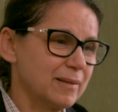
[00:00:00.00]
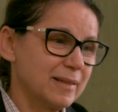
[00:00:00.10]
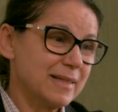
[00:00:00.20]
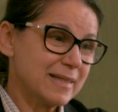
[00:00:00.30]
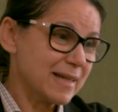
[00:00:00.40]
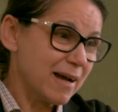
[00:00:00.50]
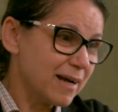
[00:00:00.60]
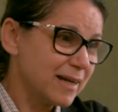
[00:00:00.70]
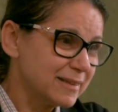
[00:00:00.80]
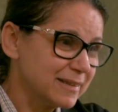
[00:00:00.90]
it's
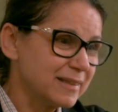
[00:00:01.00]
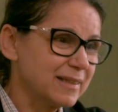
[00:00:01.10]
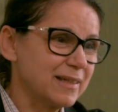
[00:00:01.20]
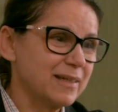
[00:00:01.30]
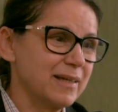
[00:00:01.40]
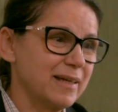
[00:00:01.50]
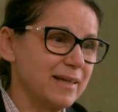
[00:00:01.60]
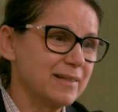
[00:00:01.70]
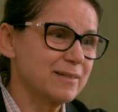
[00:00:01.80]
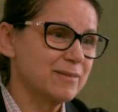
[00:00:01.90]
hard,
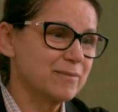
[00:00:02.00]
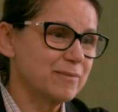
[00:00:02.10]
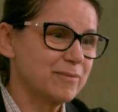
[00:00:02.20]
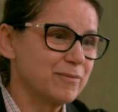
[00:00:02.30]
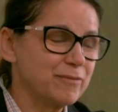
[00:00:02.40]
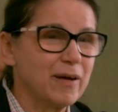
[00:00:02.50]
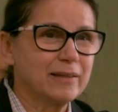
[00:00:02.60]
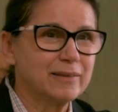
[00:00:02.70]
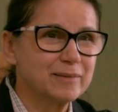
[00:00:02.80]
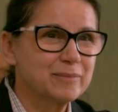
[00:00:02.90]
it's
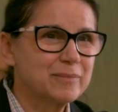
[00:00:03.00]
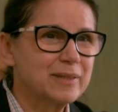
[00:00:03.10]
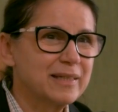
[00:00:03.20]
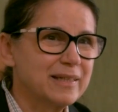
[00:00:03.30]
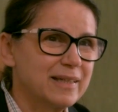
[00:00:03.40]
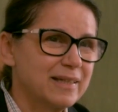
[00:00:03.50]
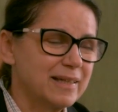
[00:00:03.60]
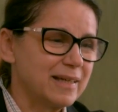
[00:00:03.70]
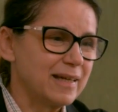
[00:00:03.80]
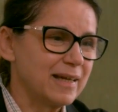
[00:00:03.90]
fun,
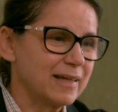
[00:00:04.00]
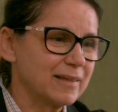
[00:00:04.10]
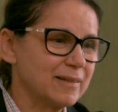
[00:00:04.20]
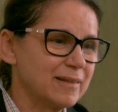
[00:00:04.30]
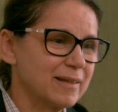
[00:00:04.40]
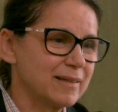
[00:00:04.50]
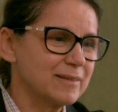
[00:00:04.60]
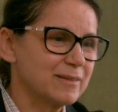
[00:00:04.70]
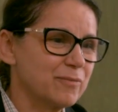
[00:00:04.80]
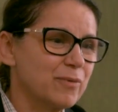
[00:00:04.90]
and
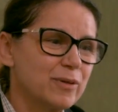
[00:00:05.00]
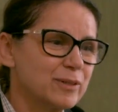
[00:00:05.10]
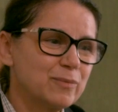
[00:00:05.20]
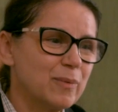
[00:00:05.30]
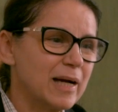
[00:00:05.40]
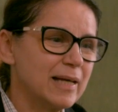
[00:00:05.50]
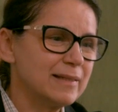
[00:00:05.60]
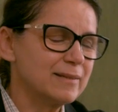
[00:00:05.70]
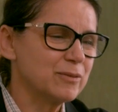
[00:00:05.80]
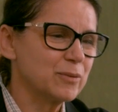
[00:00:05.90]
it's worthwhile
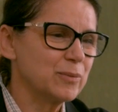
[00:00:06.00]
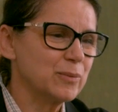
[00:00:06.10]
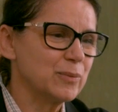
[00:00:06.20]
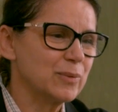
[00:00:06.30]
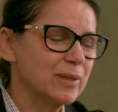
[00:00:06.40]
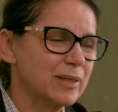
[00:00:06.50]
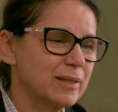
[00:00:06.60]
to